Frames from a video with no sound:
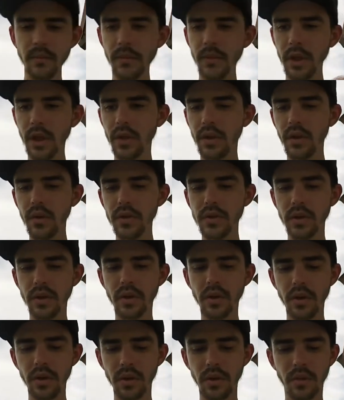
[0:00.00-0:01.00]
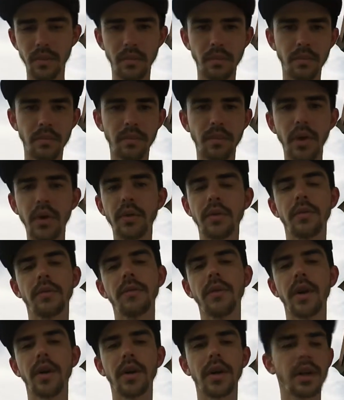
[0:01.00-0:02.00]
Those are both
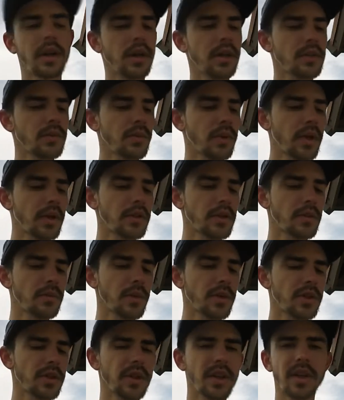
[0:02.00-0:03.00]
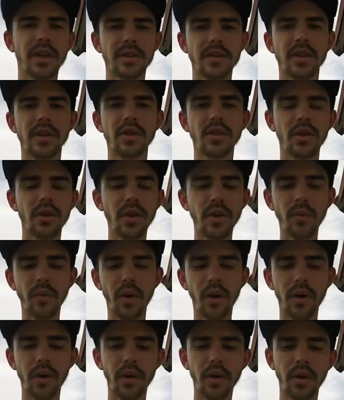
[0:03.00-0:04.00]
very nice ways, especially like I said, dirty
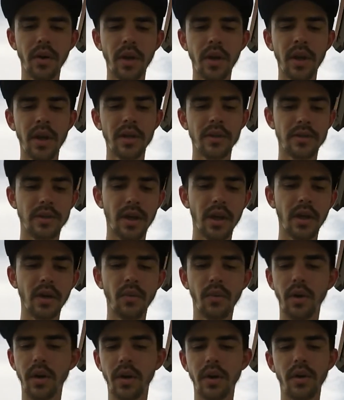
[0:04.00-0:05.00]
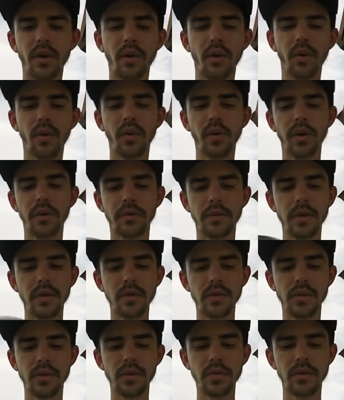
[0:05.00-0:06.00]
water, stained water, or if you
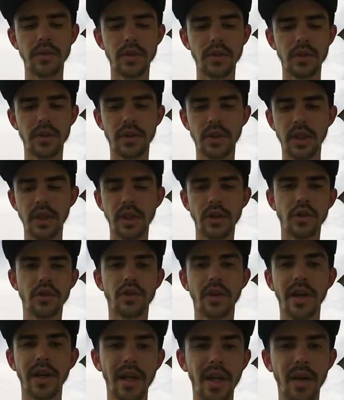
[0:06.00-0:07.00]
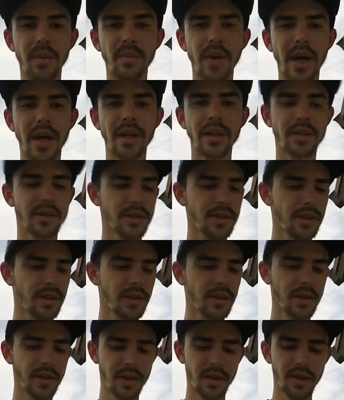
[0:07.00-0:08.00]
do just need to try to get a bite,
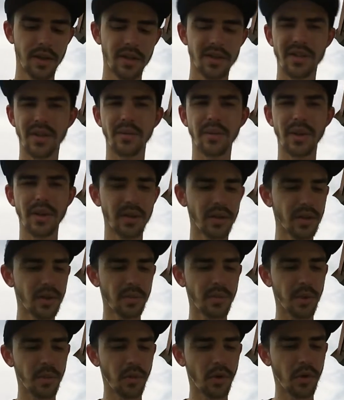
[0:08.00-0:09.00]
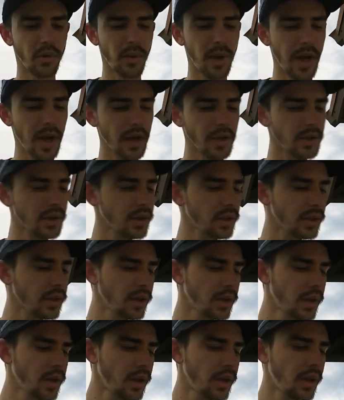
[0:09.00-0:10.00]
something a little bit more reaction.
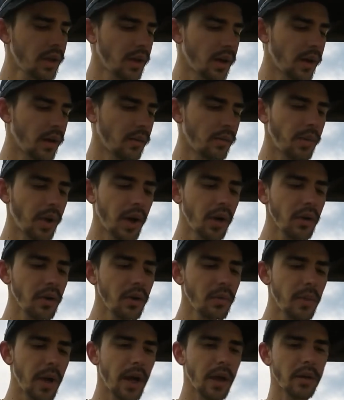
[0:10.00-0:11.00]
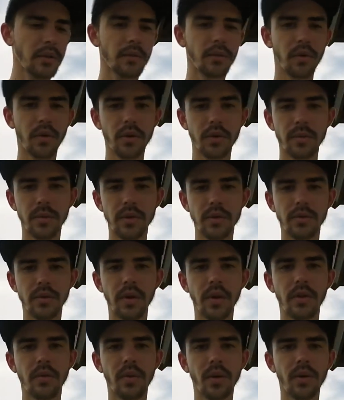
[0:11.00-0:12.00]
But I'll go back and forth
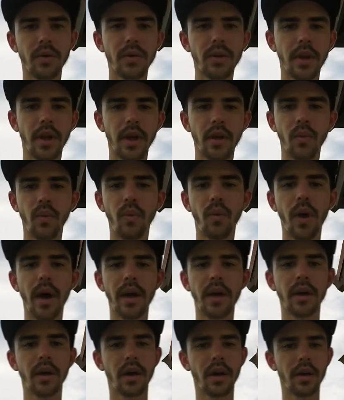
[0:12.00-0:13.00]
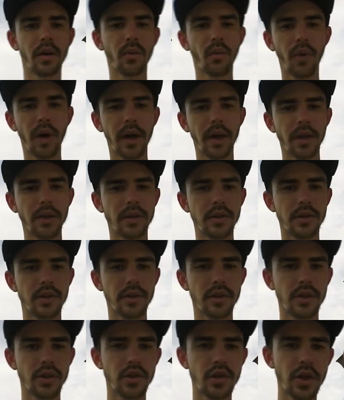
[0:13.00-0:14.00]
between throwing like white on a white
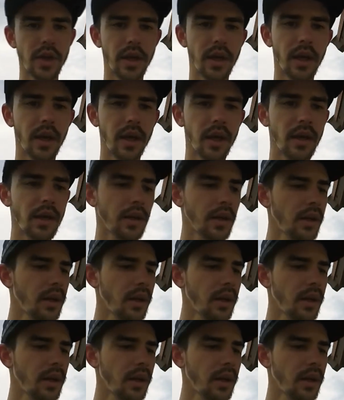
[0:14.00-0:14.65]
jig head,